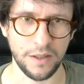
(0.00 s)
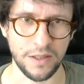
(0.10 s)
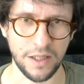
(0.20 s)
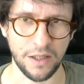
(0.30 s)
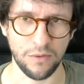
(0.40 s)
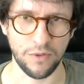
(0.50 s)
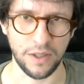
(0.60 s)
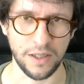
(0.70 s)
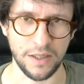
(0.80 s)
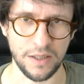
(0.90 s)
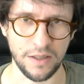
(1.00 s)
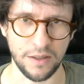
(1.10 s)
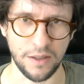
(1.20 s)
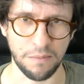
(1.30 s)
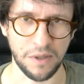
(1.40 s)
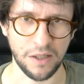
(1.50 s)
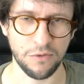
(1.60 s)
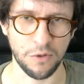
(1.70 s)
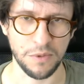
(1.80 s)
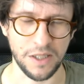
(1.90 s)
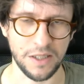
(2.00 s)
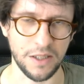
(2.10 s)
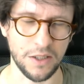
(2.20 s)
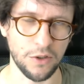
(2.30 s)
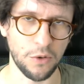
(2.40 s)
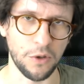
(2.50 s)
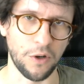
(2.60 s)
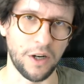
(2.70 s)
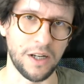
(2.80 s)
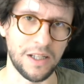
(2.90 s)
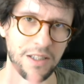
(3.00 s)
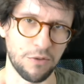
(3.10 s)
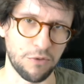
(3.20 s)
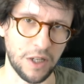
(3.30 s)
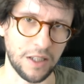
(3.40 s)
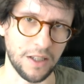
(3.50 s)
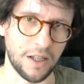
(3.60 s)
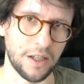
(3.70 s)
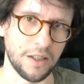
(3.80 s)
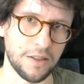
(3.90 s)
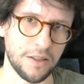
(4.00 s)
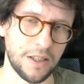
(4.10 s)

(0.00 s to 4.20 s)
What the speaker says: The second thing is the platforms list is no longer a list of rectangles.